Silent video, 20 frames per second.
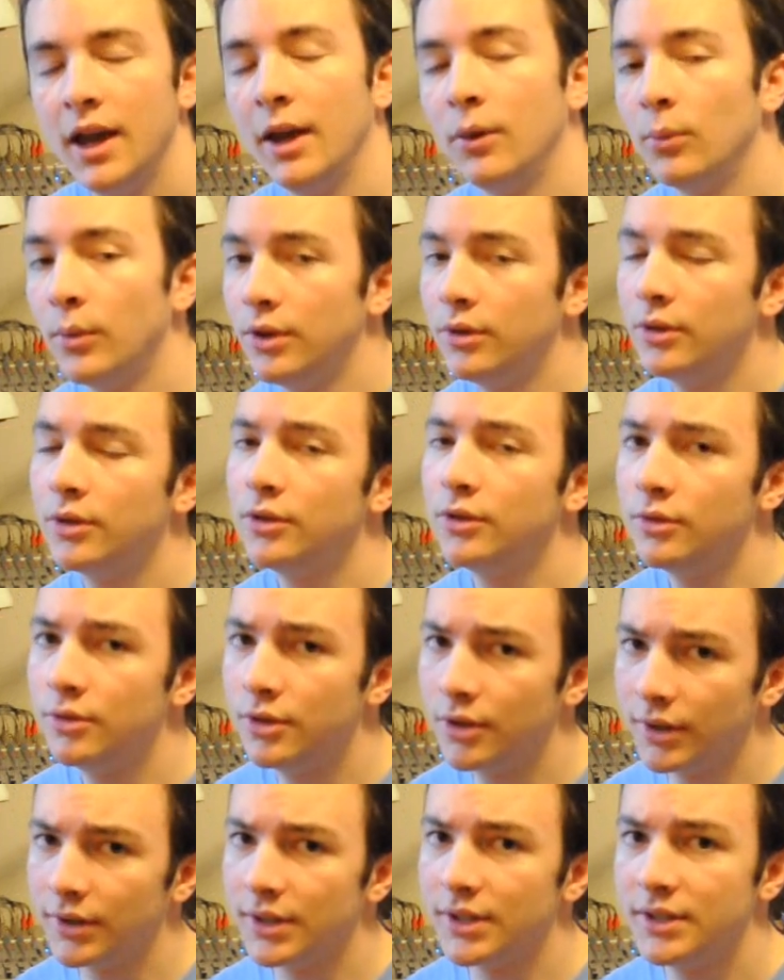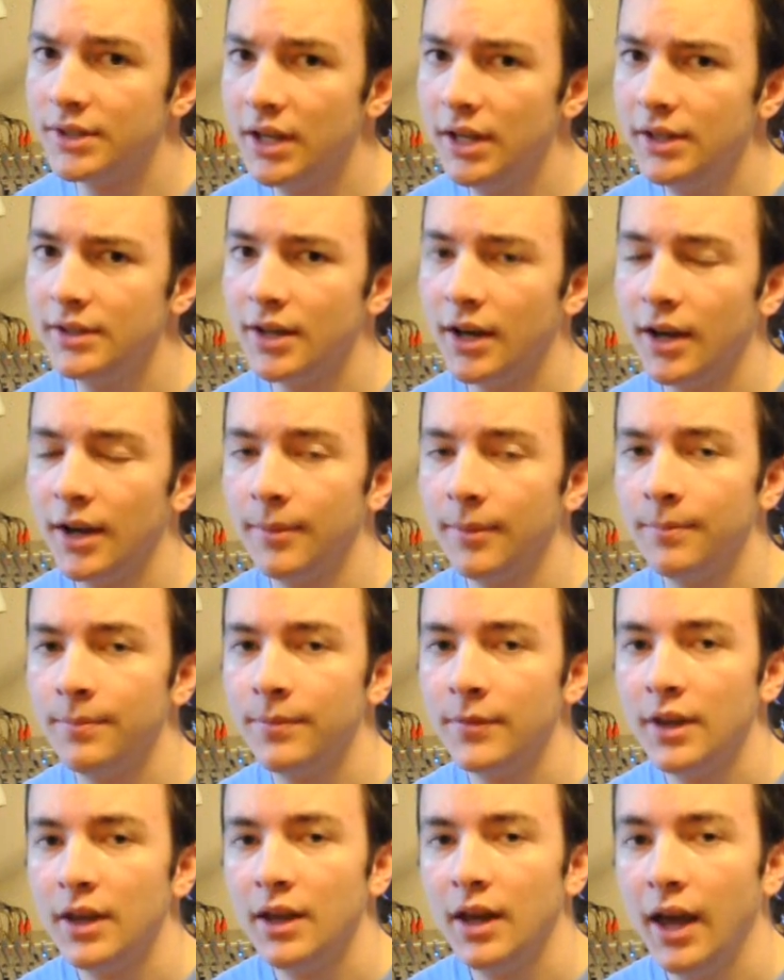and what you can do during the daytime
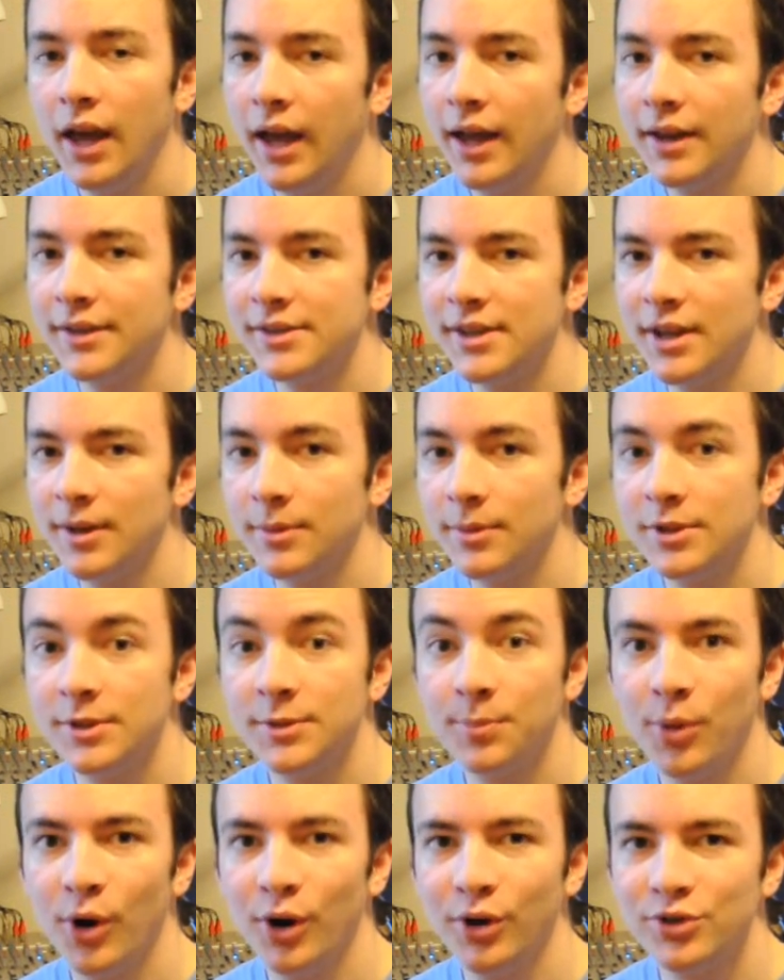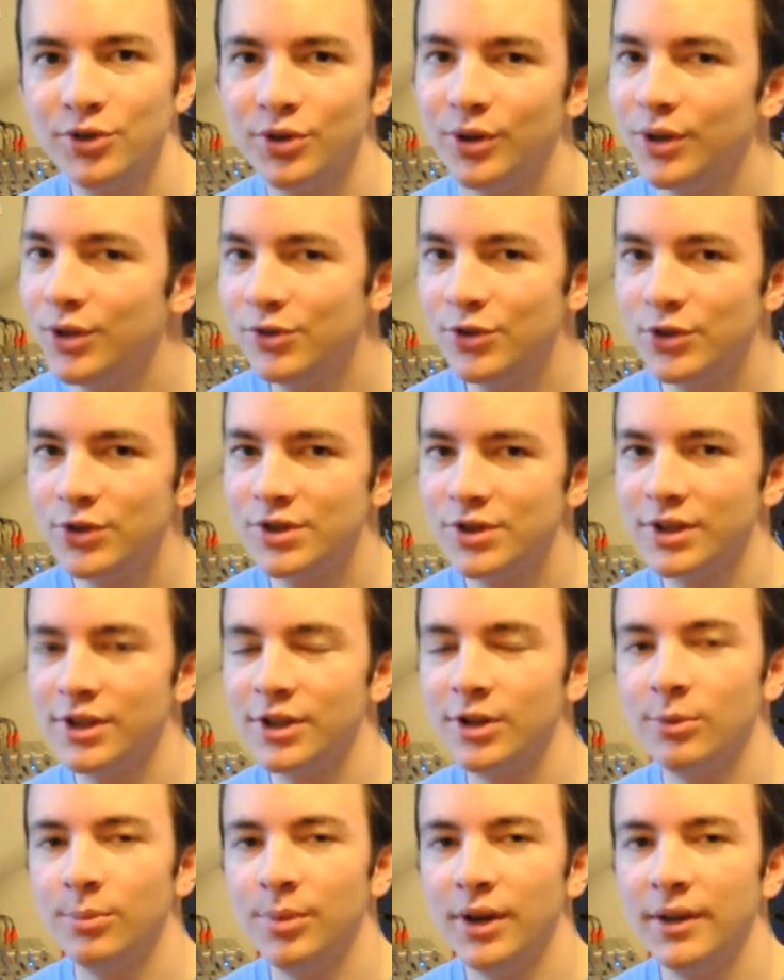has uh, sparked your interest a
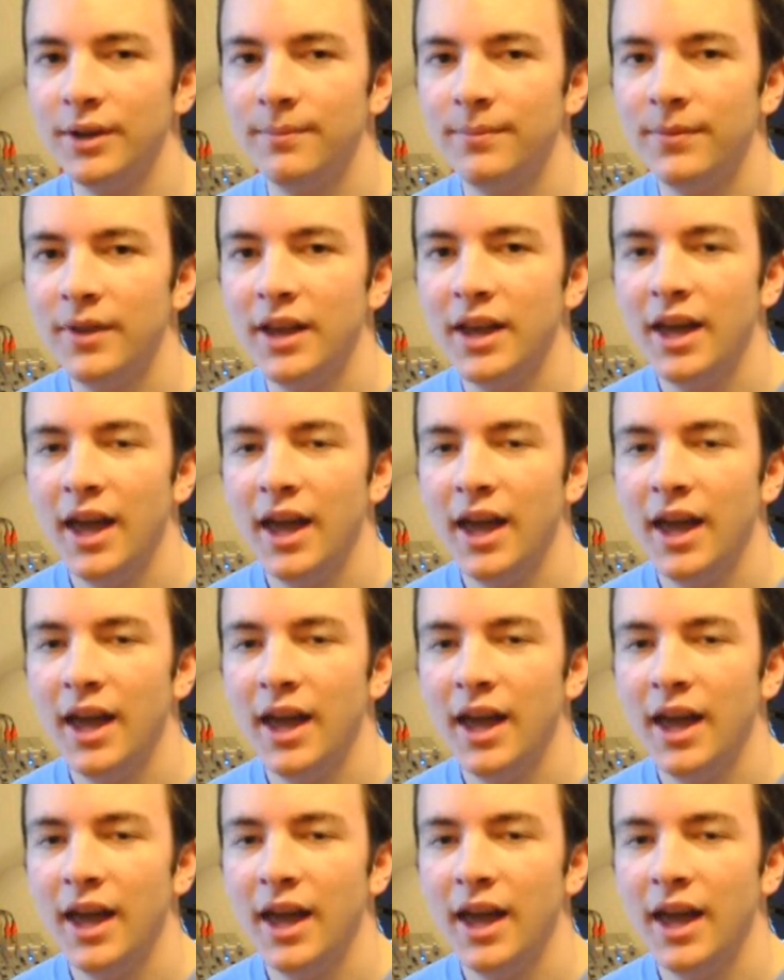little bit.